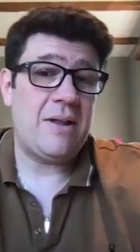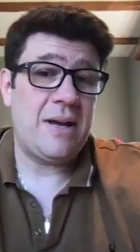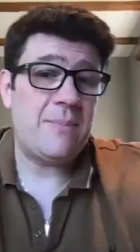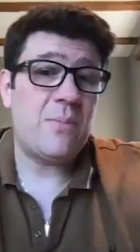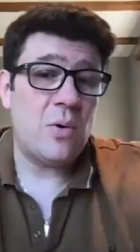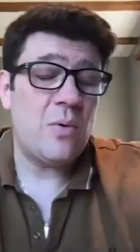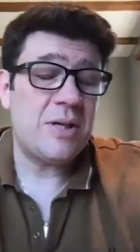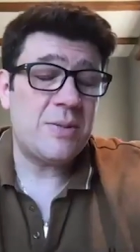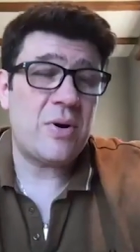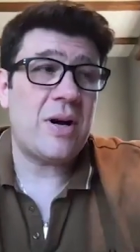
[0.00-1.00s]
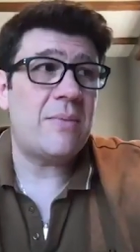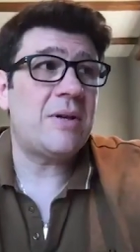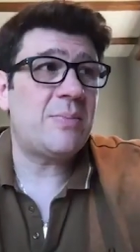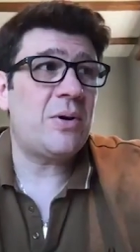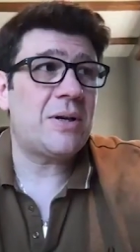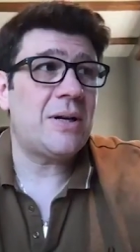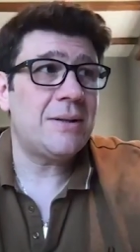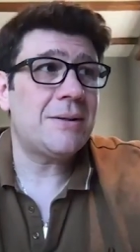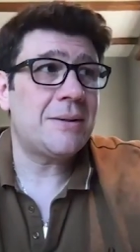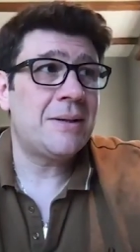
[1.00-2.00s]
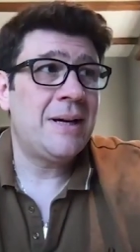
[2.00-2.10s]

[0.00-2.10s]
they always bring up this podcast,